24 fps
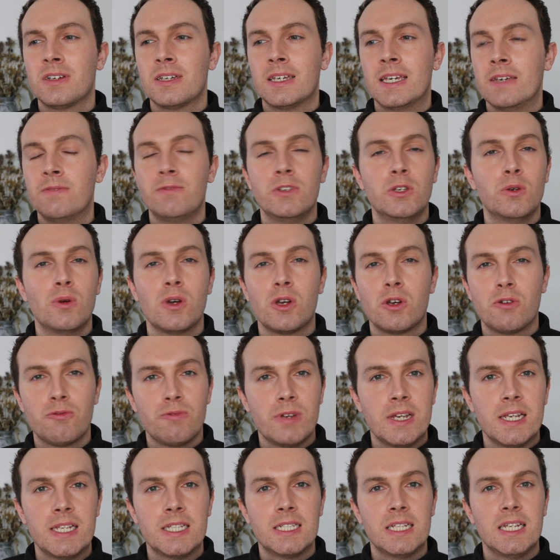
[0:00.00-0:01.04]
give you a
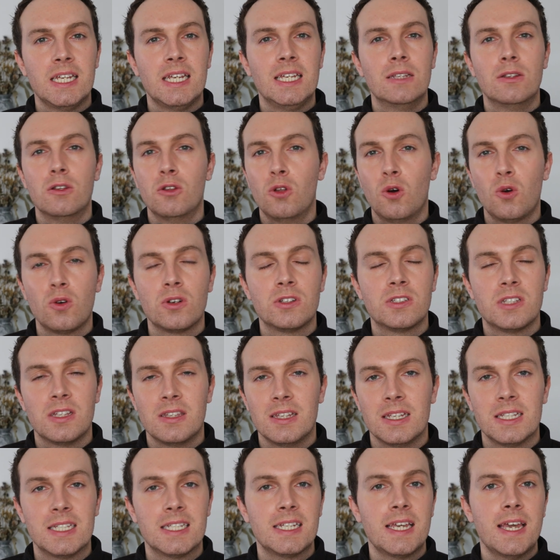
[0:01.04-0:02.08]
greasy look to
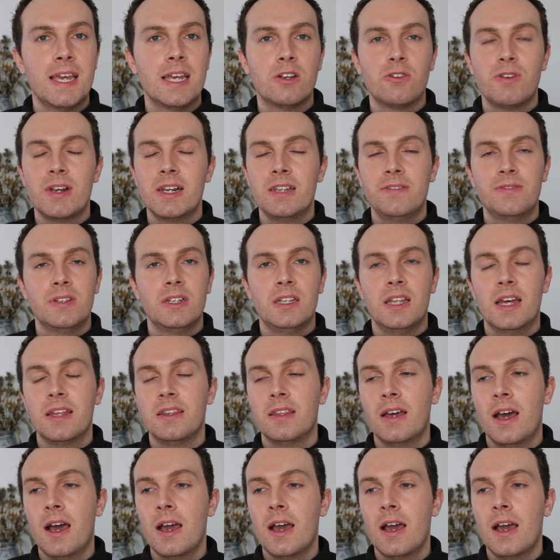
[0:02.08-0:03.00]
the skin or anything like